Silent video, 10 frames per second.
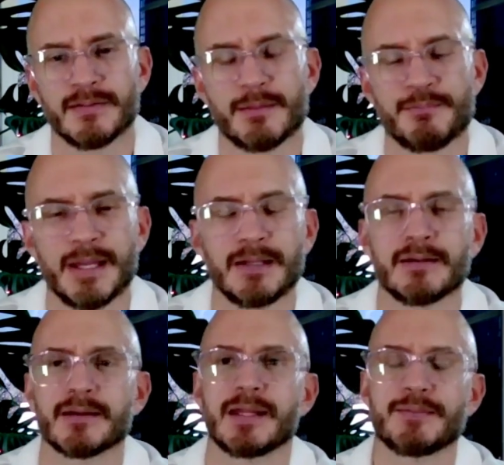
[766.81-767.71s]
The
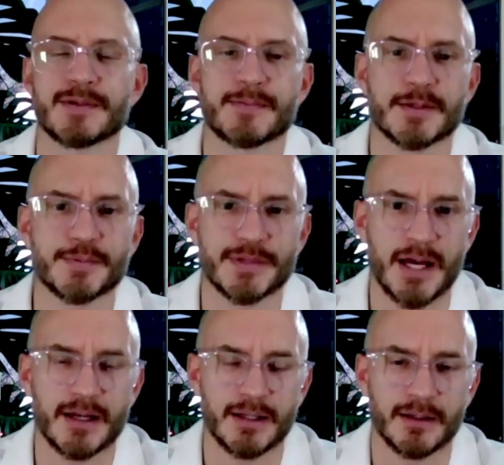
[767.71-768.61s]
pain keeps on
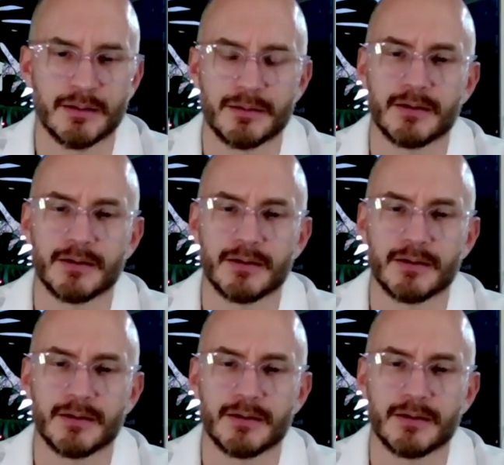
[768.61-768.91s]
subsiding.